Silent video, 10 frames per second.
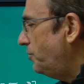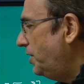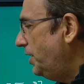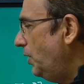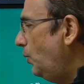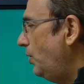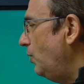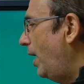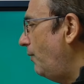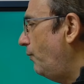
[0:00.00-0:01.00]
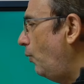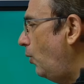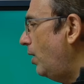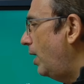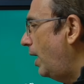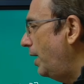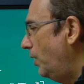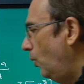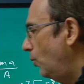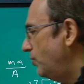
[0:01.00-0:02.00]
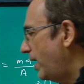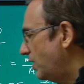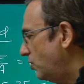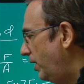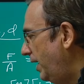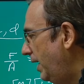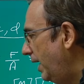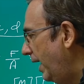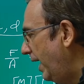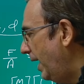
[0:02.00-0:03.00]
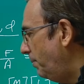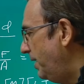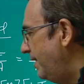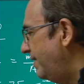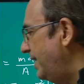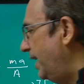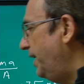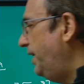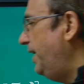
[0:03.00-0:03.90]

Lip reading: substitute, you have four unknowns actually, a, b, c, and